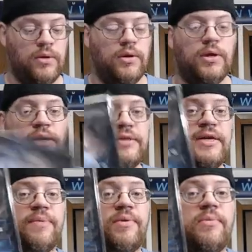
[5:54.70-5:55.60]
Captain
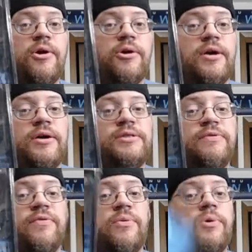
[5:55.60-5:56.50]
America Civil
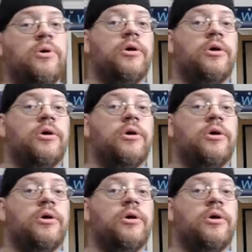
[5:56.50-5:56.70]
War.